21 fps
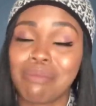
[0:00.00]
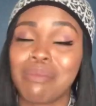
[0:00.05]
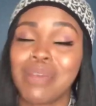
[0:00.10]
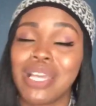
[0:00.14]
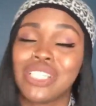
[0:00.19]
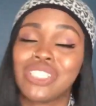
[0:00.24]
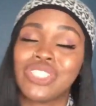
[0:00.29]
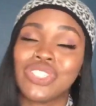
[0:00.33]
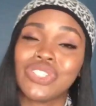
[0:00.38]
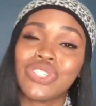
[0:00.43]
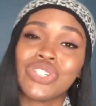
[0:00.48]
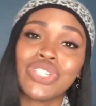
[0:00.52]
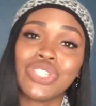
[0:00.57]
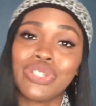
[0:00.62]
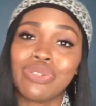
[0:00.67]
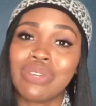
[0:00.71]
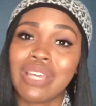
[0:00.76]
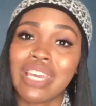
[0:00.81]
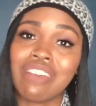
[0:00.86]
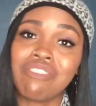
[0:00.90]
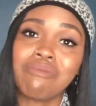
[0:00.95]
Make sure
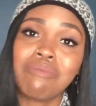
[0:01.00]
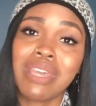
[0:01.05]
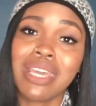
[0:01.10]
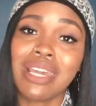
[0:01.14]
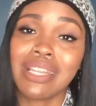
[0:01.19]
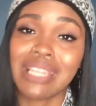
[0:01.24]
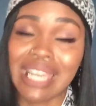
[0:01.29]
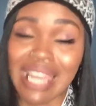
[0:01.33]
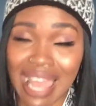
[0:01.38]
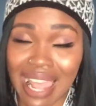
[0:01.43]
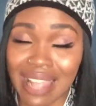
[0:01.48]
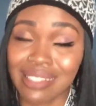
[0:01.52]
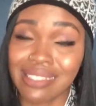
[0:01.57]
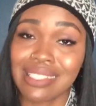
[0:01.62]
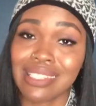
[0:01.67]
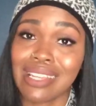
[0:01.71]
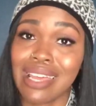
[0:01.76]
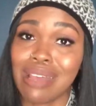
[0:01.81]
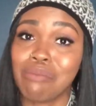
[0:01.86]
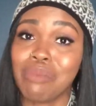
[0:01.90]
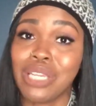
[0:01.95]
you give me a like
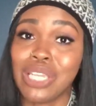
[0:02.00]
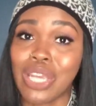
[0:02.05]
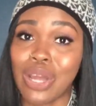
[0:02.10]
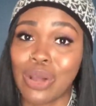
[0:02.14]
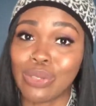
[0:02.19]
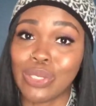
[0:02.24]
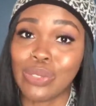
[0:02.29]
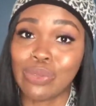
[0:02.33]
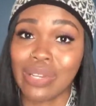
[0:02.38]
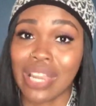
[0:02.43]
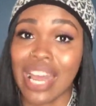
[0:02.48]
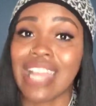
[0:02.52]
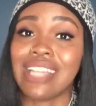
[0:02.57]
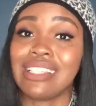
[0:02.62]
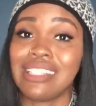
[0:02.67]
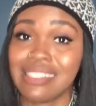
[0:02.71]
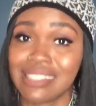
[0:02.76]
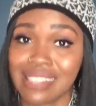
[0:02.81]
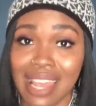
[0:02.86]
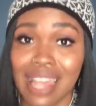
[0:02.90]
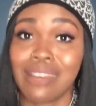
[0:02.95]
to let me know you like
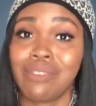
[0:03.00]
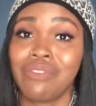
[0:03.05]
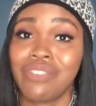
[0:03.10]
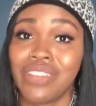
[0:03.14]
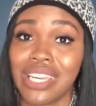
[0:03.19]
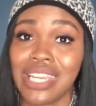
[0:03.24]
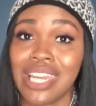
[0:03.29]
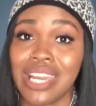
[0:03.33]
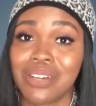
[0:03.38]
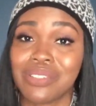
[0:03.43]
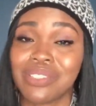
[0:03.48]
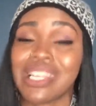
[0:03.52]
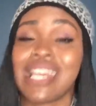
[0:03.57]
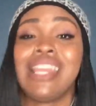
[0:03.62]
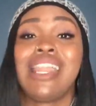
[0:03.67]
these kind of videos